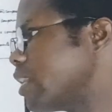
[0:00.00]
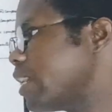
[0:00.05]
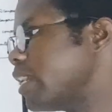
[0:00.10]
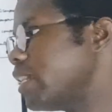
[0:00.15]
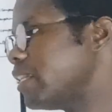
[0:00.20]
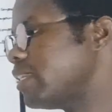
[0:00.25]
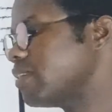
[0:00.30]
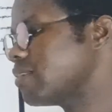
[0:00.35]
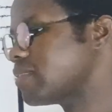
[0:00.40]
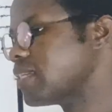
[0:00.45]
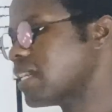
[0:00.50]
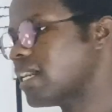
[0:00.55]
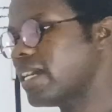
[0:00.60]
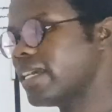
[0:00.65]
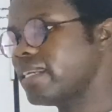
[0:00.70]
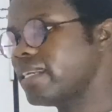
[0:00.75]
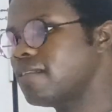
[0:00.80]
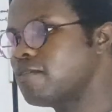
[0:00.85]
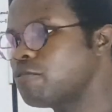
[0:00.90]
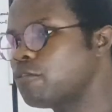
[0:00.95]
a
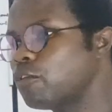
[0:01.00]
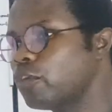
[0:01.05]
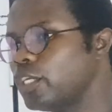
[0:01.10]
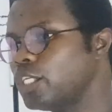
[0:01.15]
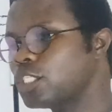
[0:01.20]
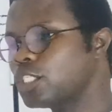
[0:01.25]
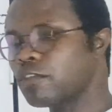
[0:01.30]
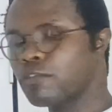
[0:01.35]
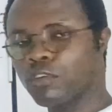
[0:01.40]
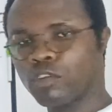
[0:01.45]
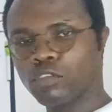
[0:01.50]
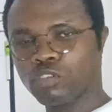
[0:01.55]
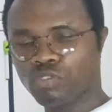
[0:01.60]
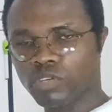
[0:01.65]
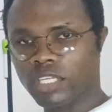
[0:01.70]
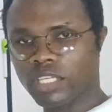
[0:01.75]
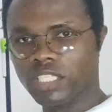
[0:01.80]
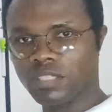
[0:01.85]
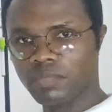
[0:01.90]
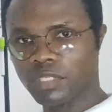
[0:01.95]
design for each of those
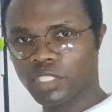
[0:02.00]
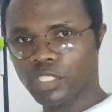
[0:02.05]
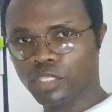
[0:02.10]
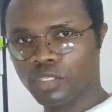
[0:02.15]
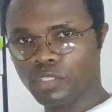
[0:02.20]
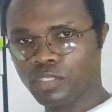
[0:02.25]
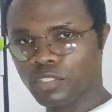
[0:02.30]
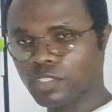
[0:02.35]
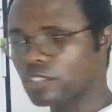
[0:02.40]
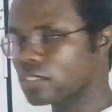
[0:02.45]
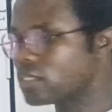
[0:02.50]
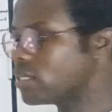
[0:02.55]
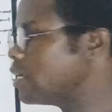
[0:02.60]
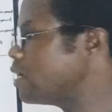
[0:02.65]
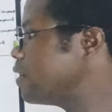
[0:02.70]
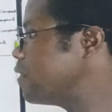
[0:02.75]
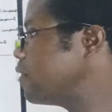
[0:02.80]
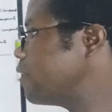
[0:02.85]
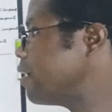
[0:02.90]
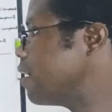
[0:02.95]
transmissions,
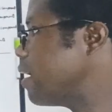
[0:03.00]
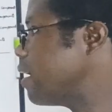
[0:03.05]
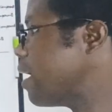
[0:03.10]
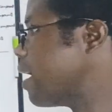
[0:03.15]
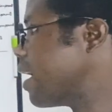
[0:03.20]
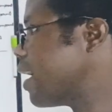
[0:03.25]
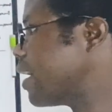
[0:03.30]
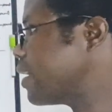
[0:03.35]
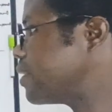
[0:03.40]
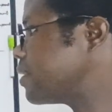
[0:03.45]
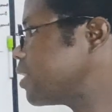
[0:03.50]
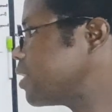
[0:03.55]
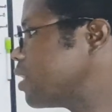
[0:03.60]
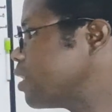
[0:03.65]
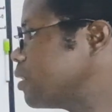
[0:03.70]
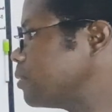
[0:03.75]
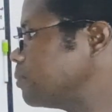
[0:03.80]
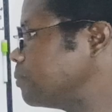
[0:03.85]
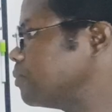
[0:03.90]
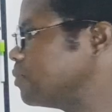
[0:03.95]
and
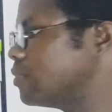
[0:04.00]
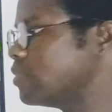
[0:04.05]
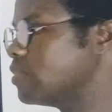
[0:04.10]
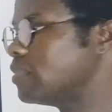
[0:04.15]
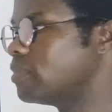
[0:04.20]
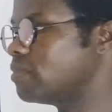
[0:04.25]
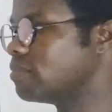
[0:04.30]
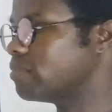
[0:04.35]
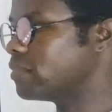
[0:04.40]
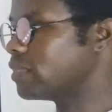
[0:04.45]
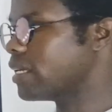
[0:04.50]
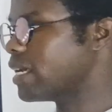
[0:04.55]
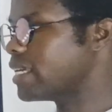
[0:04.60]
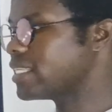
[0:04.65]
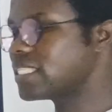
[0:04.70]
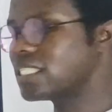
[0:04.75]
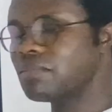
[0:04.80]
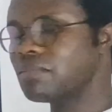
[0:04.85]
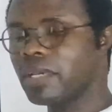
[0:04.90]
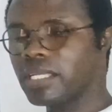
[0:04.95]

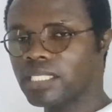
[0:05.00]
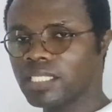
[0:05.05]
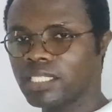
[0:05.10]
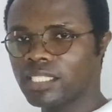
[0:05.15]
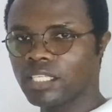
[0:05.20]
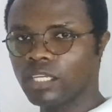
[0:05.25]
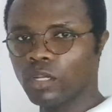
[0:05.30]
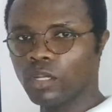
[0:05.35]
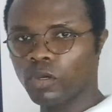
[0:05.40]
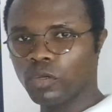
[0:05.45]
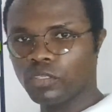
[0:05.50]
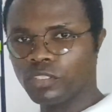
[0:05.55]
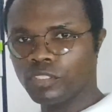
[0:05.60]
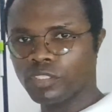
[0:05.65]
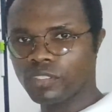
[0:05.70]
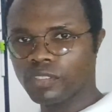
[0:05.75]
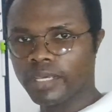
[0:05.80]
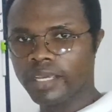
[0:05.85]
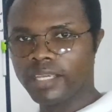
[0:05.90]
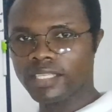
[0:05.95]
estimating the
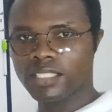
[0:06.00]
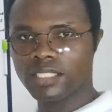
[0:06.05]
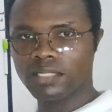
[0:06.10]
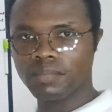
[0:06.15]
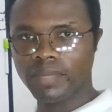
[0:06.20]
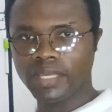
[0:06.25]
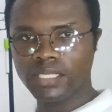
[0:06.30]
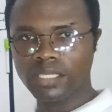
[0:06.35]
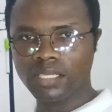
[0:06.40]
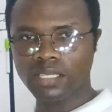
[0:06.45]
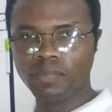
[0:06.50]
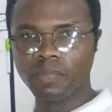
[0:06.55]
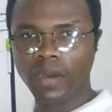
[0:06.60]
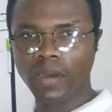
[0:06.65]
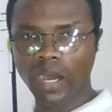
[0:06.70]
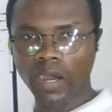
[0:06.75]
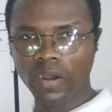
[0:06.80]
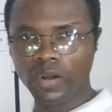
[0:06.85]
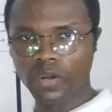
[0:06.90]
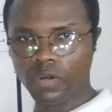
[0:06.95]
loads, estimating the
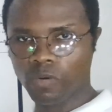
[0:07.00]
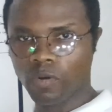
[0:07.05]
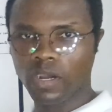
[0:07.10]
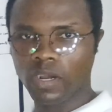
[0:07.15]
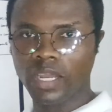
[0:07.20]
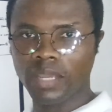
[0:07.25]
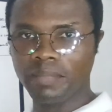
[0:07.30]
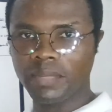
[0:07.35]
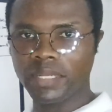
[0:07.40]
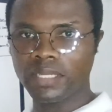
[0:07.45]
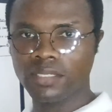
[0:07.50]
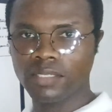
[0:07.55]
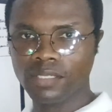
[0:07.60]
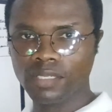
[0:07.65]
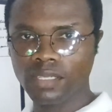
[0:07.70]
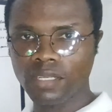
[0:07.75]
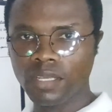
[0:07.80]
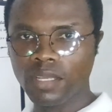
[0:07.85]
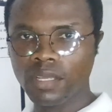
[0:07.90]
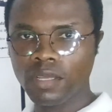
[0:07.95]
power requirement
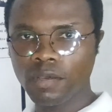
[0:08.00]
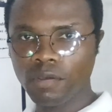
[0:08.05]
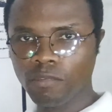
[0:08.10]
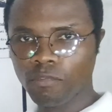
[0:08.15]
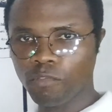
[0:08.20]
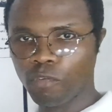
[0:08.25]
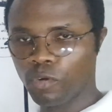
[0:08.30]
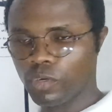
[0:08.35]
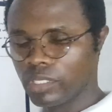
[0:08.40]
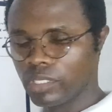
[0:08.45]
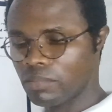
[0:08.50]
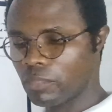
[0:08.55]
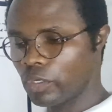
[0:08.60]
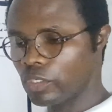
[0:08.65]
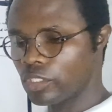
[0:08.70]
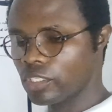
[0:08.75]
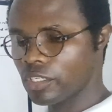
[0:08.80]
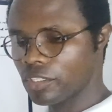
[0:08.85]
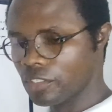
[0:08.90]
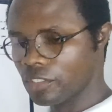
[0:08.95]
for the
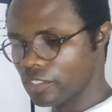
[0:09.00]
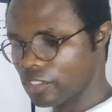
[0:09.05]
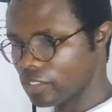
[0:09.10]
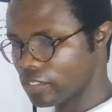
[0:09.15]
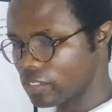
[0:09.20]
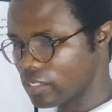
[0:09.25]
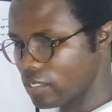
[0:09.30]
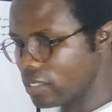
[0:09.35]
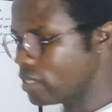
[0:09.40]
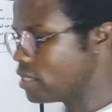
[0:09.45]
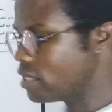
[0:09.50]
motors,